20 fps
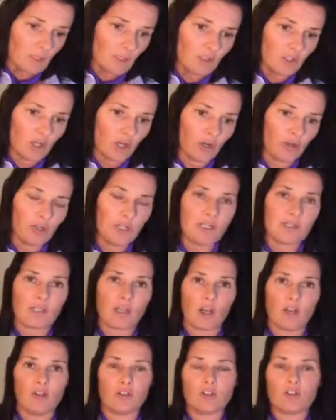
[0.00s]
you know, it's
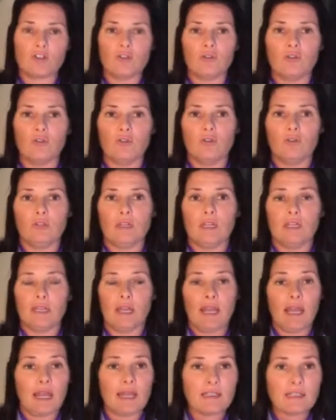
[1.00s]
going to
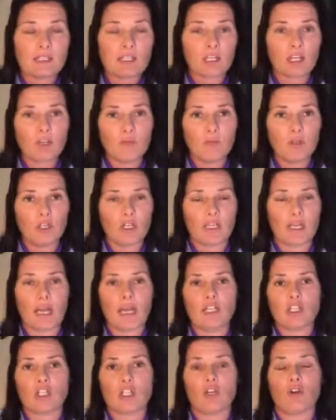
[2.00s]
enhance the
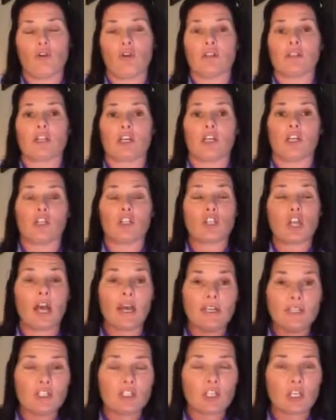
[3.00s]
communication or it's going to
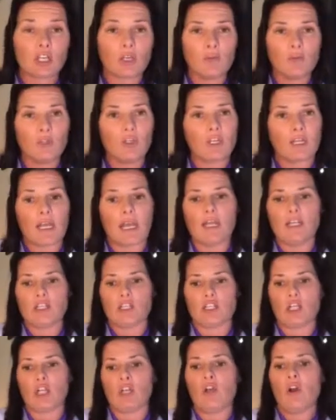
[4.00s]
change the
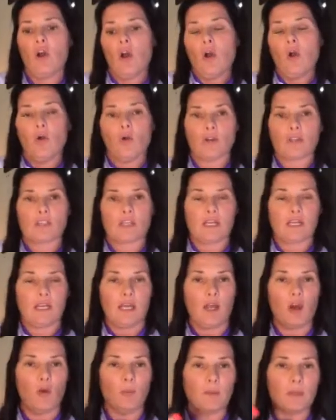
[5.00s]
communication or it's going to
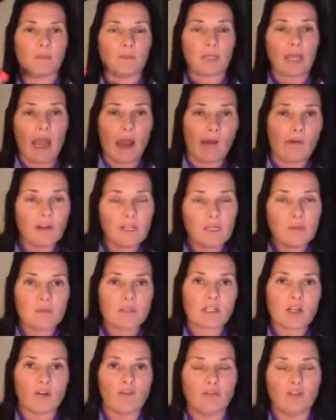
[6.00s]
help him carry
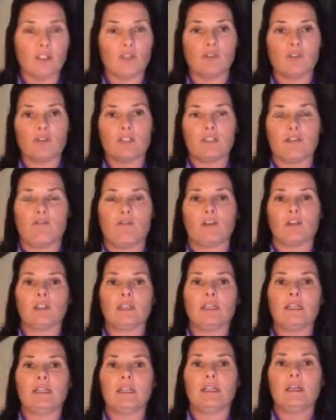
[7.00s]
himself a little
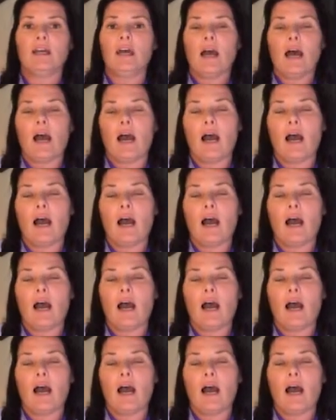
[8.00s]
differently,